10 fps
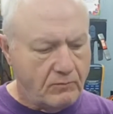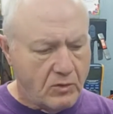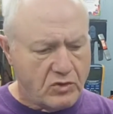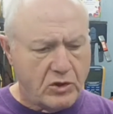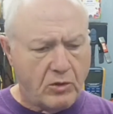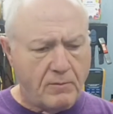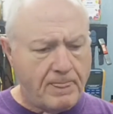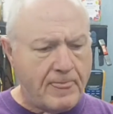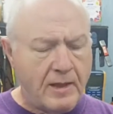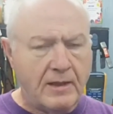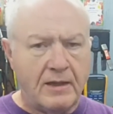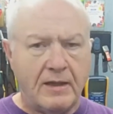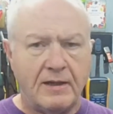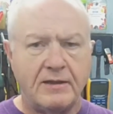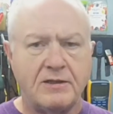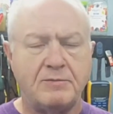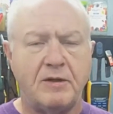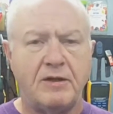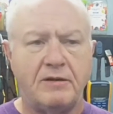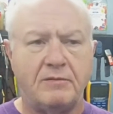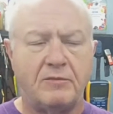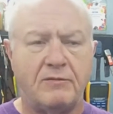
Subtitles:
So I guess my